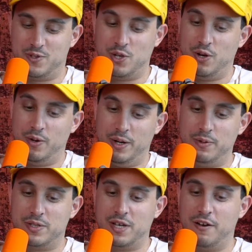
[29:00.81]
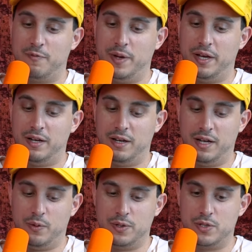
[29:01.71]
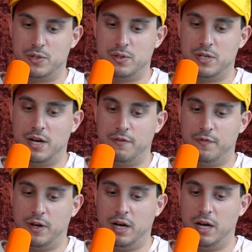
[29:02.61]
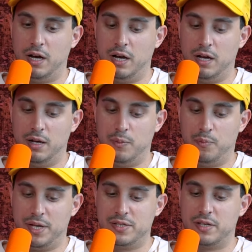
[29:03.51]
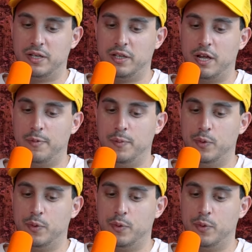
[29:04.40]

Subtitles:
So it was tough, man. It was tough. Basically a lot of